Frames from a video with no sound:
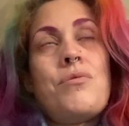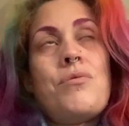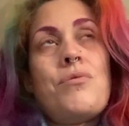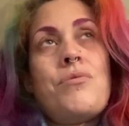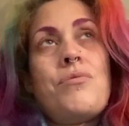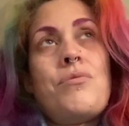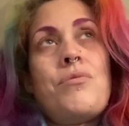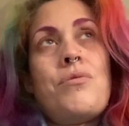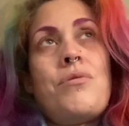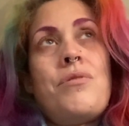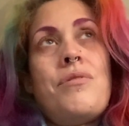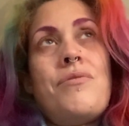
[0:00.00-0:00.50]

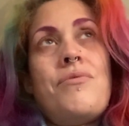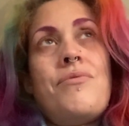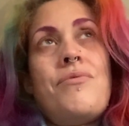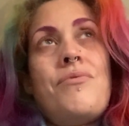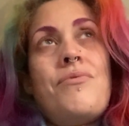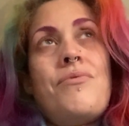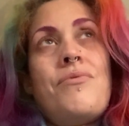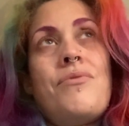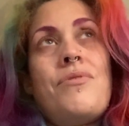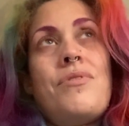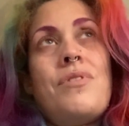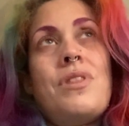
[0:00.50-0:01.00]
all of
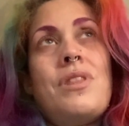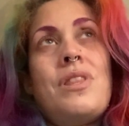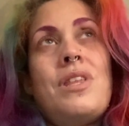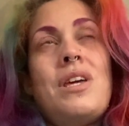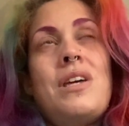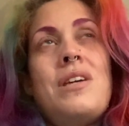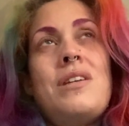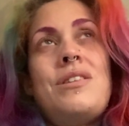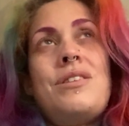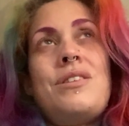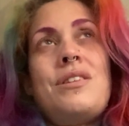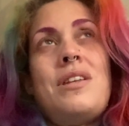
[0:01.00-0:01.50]

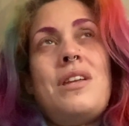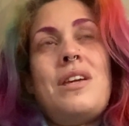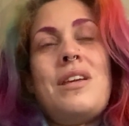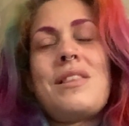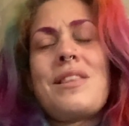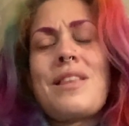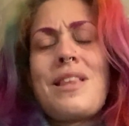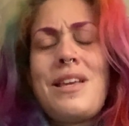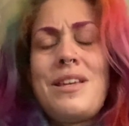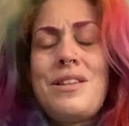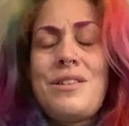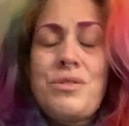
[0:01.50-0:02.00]
this, and
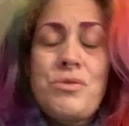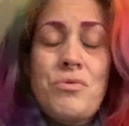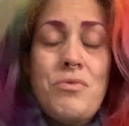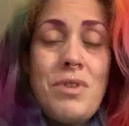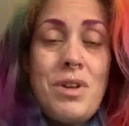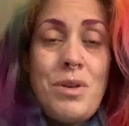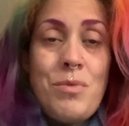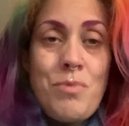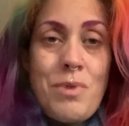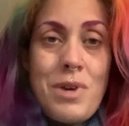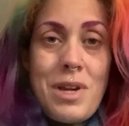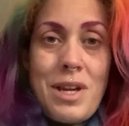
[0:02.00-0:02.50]
it's
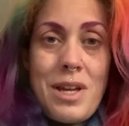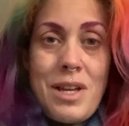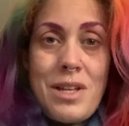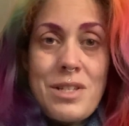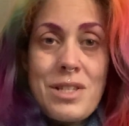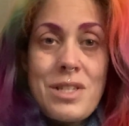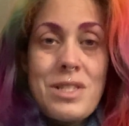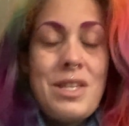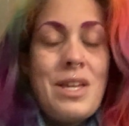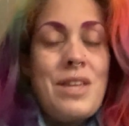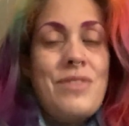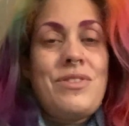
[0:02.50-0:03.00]
really weird
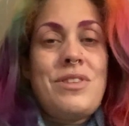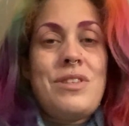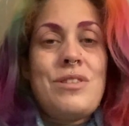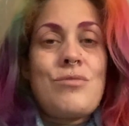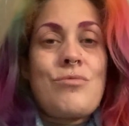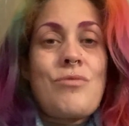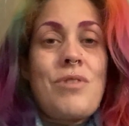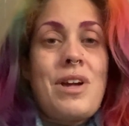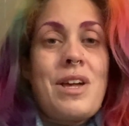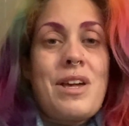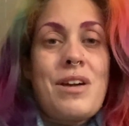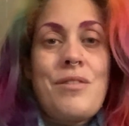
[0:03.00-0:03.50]
because I had this
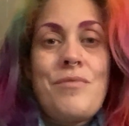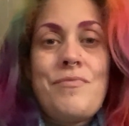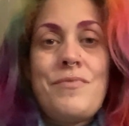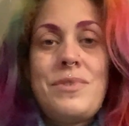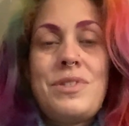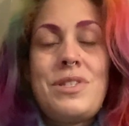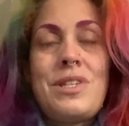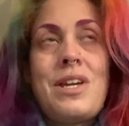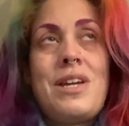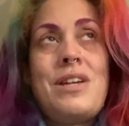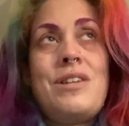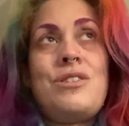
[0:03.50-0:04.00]
great
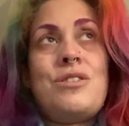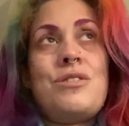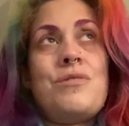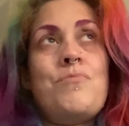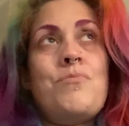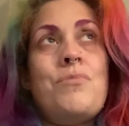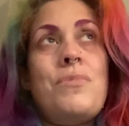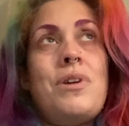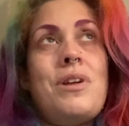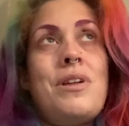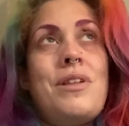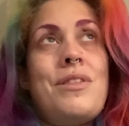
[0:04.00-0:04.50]

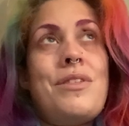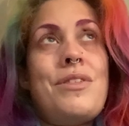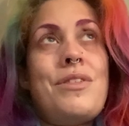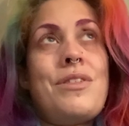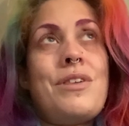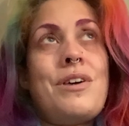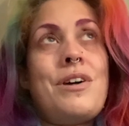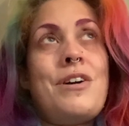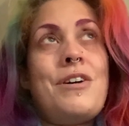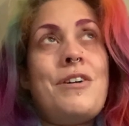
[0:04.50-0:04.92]
conversation with